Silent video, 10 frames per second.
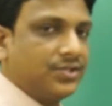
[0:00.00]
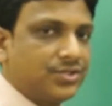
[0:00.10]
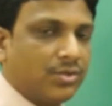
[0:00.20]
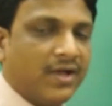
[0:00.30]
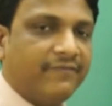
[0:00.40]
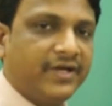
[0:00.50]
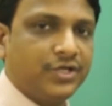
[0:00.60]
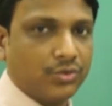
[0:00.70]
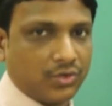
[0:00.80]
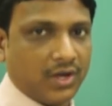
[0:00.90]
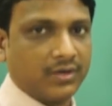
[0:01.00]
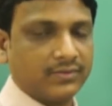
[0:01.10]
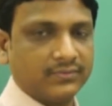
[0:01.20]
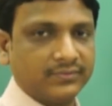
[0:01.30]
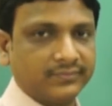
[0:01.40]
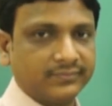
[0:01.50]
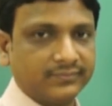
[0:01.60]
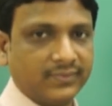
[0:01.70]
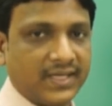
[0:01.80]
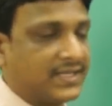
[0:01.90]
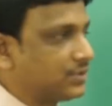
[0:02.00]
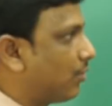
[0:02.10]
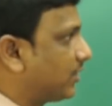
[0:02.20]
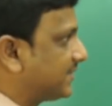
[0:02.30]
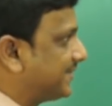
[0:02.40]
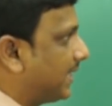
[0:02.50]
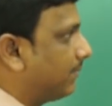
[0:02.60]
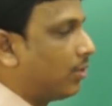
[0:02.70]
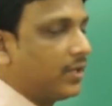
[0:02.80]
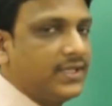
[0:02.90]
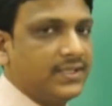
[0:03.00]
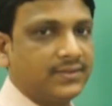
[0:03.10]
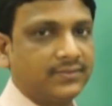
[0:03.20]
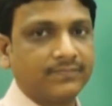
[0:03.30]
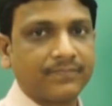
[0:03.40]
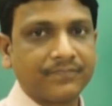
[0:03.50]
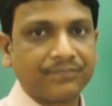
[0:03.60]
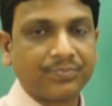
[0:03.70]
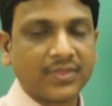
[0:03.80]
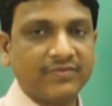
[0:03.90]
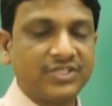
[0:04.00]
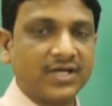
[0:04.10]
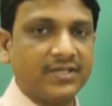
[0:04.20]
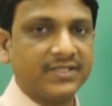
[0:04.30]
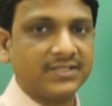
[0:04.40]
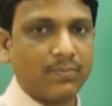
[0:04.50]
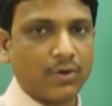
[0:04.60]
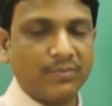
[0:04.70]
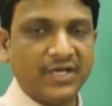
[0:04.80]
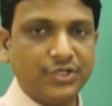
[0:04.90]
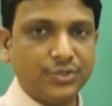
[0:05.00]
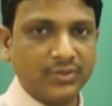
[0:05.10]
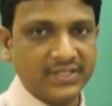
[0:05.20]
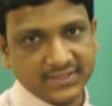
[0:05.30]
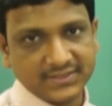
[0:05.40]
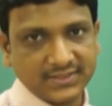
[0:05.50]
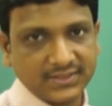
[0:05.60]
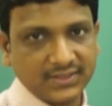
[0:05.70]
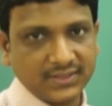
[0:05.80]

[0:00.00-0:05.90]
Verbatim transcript: So every neuron has got a cell body which contains a prominent nucleus.